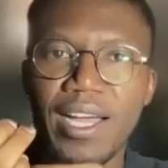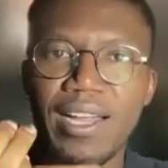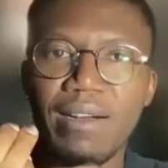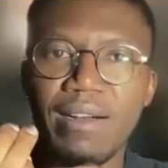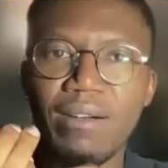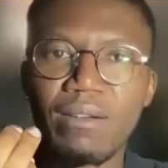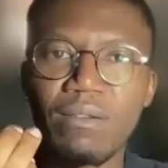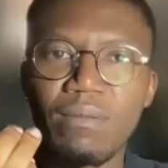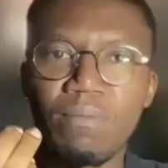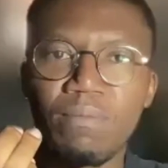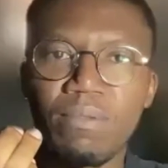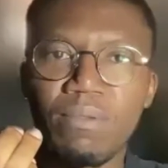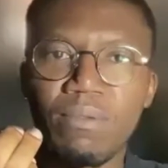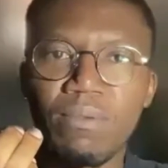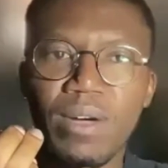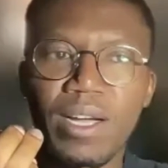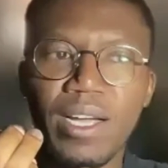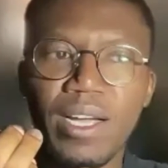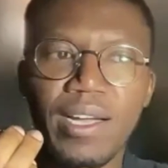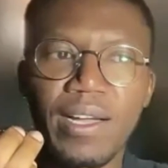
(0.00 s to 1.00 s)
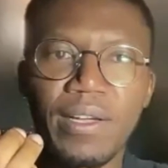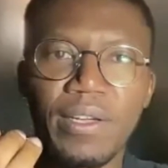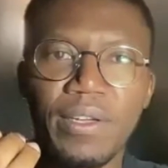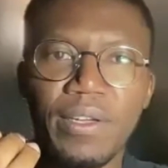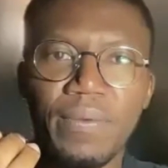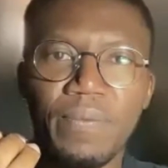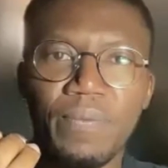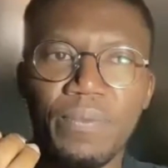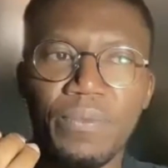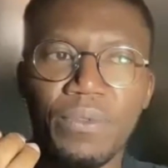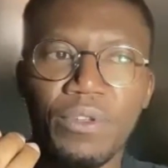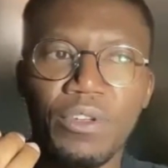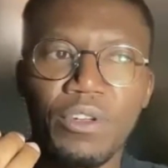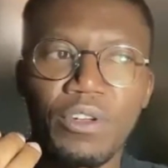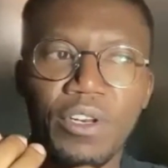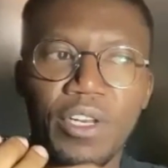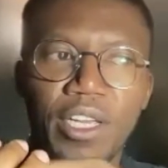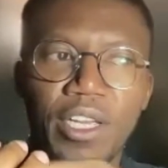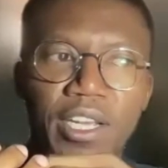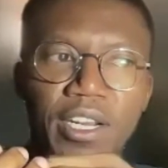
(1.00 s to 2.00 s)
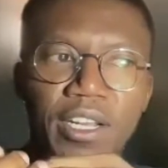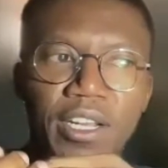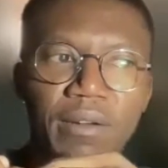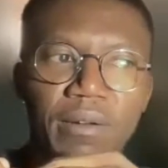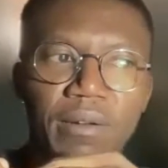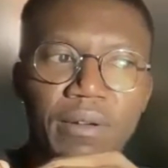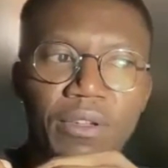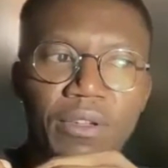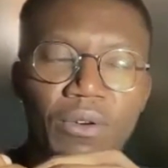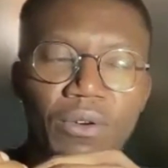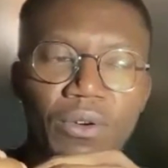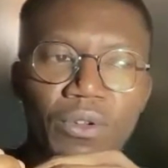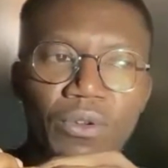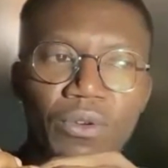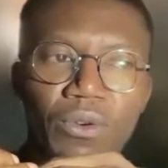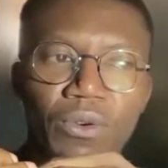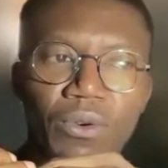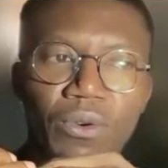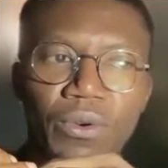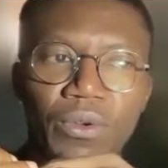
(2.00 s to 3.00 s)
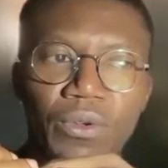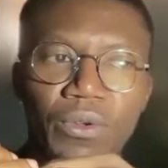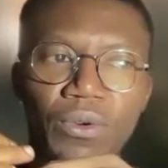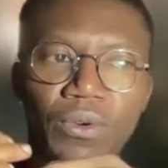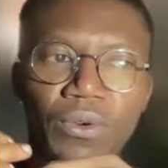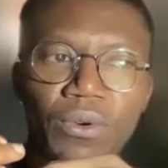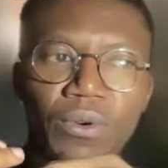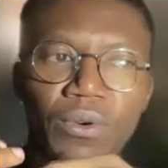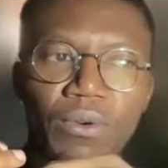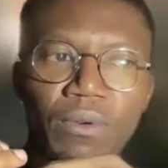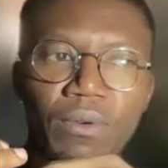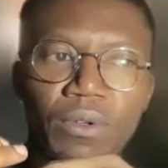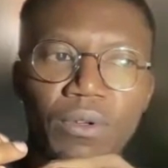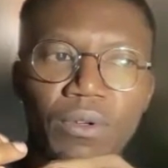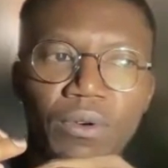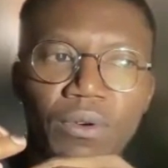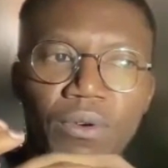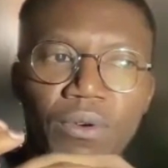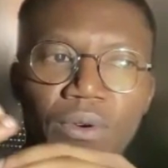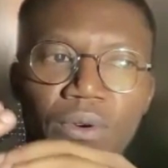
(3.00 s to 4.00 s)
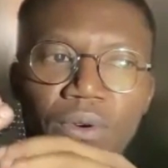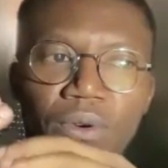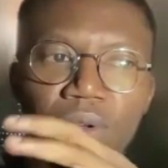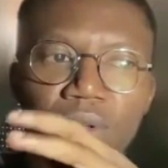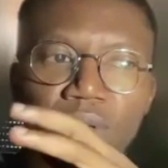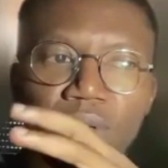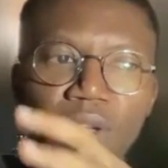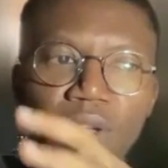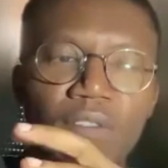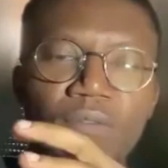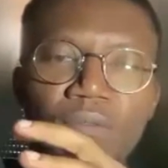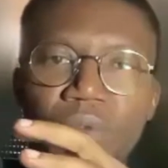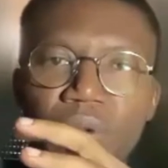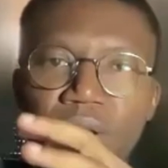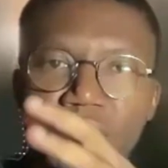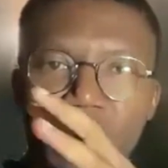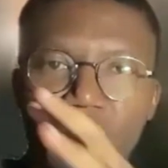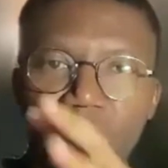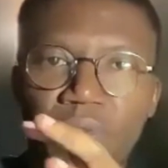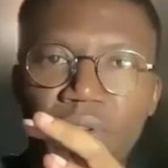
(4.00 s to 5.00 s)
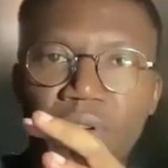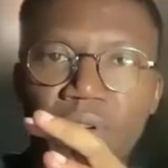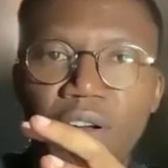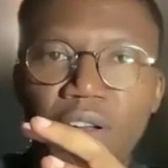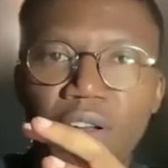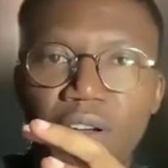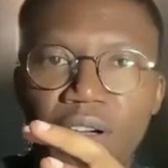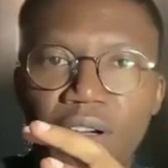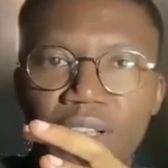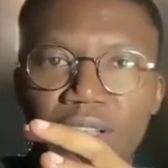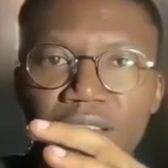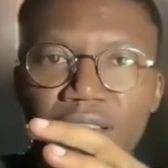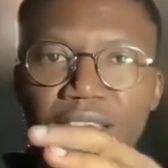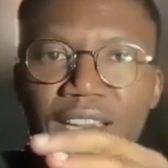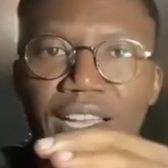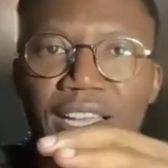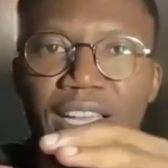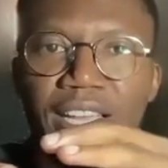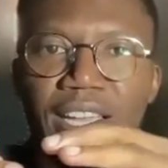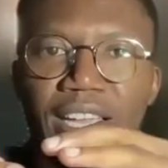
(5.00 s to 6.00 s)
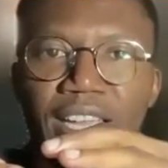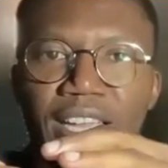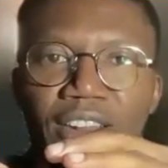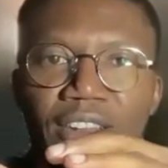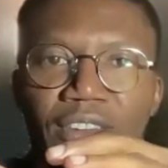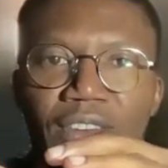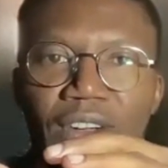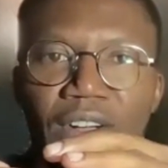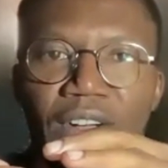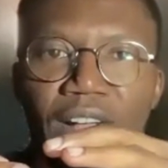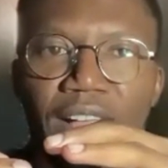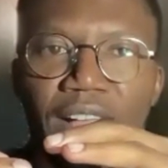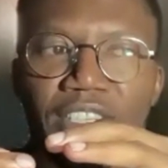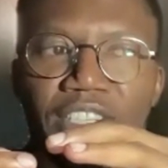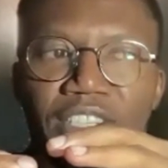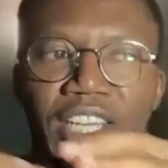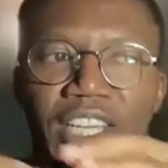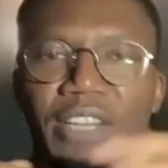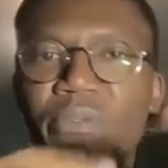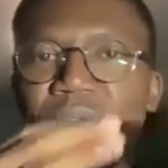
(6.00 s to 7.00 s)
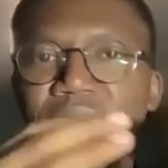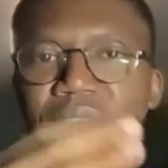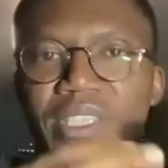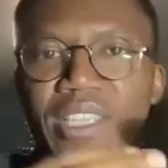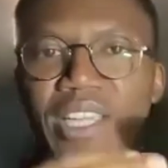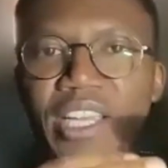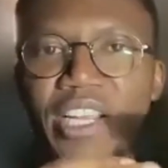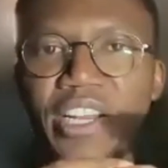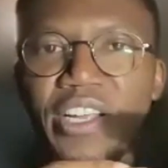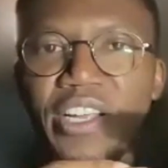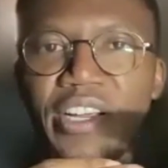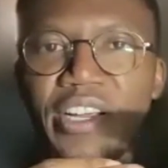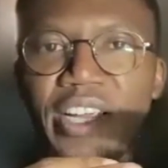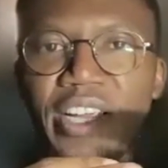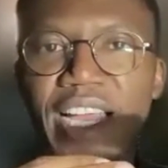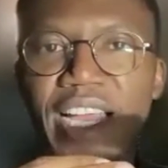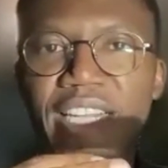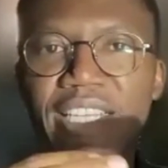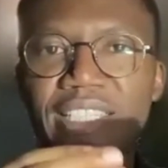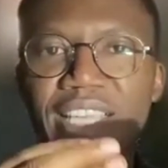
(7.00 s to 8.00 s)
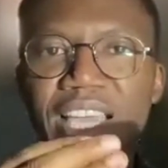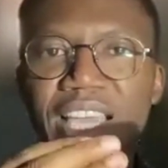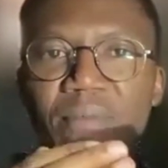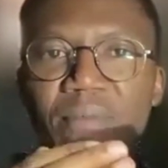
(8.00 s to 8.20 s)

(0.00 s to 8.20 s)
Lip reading: That loop where your data, your software, your product, you know, generates data and is